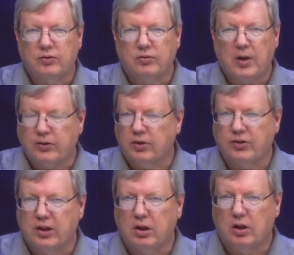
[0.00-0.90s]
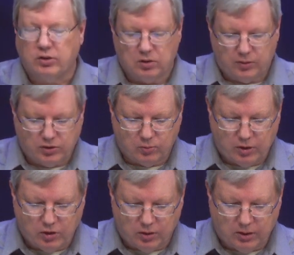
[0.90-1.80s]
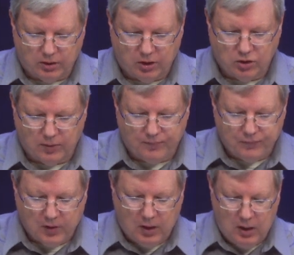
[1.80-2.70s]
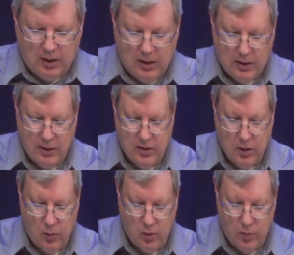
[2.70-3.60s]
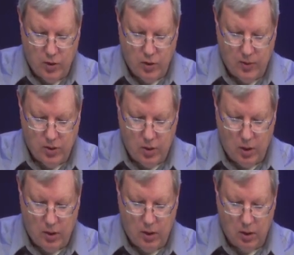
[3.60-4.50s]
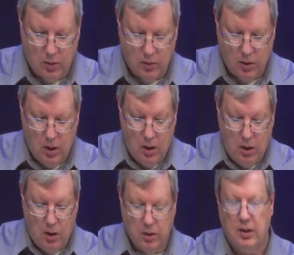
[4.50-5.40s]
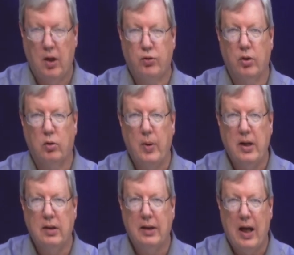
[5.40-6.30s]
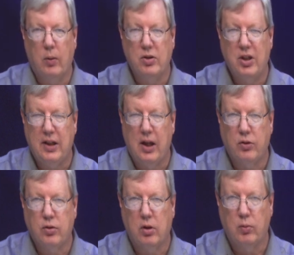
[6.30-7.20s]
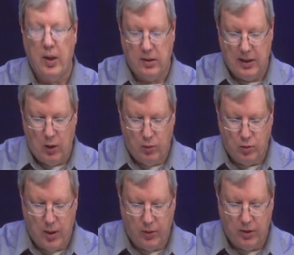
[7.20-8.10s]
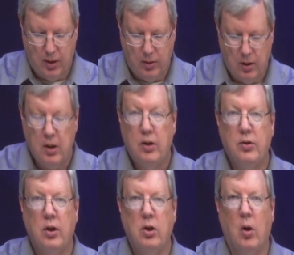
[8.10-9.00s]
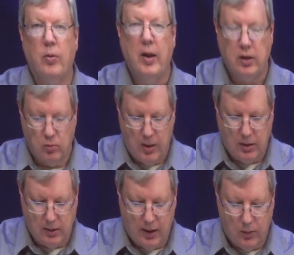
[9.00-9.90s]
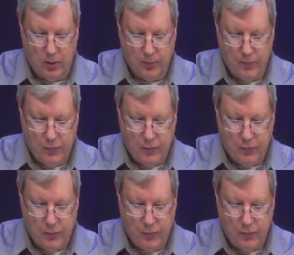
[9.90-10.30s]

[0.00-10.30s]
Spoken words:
Troutdale City Hall to its original condition. Let's see, where should we start here? Councilor Randy Lauer, City Councilor Randy Lauer in Troutdale said no. Thank you, Randy Lauer.